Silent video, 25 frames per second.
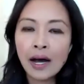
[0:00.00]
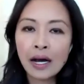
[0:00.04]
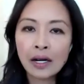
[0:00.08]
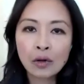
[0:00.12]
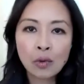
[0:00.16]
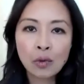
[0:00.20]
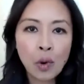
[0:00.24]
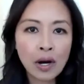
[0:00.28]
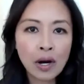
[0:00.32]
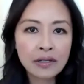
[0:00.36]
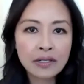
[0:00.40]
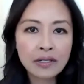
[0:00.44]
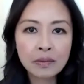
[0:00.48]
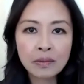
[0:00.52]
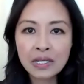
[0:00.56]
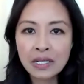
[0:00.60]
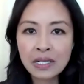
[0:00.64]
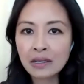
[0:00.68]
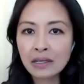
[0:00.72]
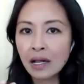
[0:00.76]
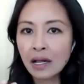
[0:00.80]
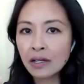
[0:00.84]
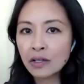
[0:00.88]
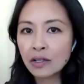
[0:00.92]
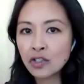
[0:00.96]
quantum
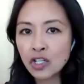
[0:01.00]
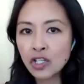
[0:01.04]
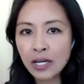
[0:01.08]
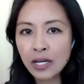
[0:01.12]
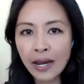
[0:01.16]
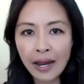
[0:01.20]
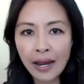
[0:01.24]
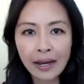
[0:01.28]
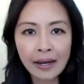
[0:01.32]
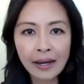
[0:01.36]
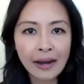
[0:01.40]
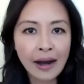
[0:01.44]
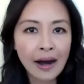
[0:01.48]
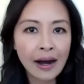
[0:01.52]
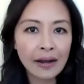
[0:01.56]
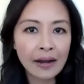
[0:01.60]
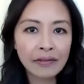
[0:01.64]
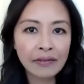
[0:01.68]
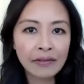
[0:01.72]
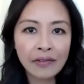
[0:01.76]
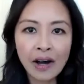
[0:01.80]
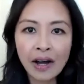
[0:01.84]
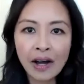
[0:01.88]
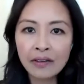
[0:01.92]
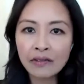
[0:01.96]
technology, AI,
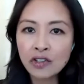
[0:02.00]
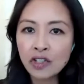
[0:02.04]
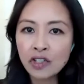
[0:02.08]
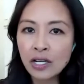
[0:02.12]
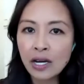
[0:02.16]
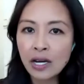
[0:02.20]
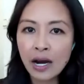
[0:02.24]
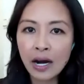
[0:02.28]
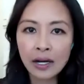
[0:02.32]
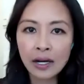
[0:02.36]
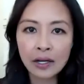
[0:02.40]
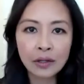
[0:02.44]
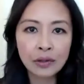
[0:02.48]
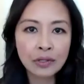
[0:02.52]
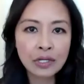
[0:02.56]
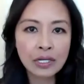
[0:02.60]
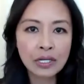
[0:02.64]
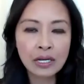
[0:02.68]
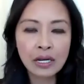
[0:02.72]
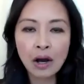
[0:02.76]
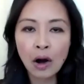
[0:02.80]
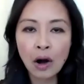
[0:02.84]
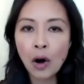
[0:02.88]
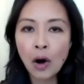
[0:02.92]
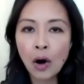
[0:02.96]
5G,
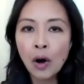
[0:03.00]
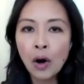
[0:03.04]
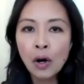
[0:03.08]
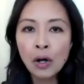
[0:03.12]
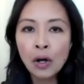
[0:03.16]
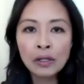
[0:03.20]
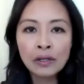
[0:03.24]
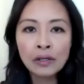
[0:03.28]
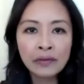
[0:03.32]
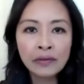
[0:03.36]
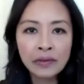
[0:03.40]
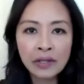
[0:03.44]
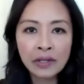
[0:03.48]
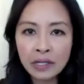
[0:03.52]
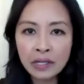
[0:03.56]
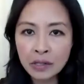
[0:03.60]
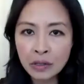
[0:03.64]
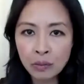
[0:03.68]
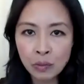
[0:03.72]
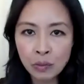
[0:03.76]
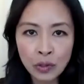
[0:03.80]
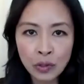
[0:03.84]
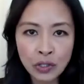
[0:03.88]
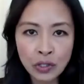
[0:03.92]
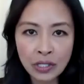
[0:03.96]
IoT, all of these
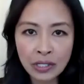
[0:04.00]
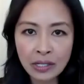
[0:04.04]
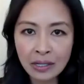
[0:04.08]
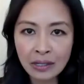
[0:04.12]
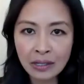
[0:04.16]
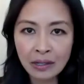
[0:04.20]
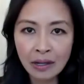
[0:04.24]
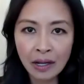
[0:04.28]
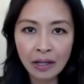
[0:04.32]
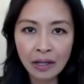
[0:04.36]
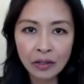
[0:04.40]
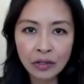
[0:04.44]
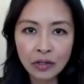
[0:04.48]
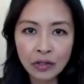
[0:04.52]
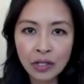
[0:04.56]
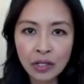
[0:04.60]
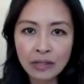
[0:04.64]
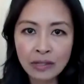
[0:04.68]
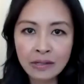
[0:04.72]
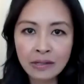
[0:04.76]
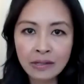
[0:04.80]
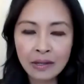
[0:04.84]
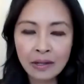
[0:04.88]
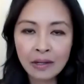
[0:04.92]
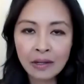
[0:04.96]
emerging
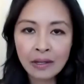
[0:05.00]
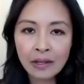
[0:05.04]
technologies,